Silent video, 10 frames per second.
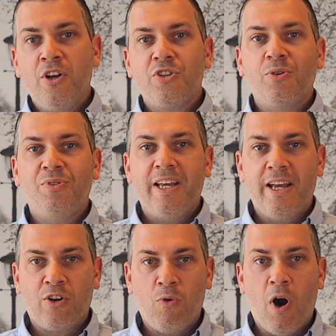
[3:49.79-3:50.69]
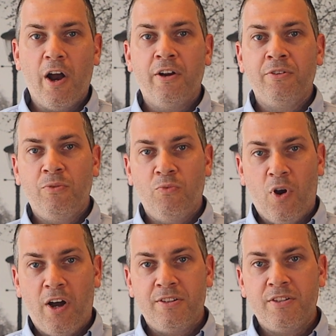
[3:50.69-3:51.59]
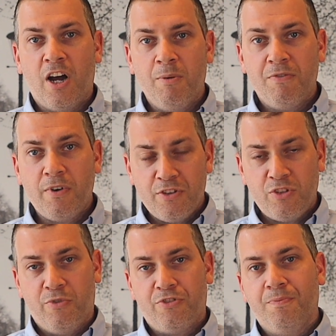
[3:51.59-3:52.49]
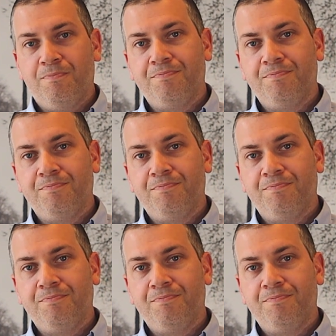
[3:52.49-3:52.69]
so they acquire the right type of customers.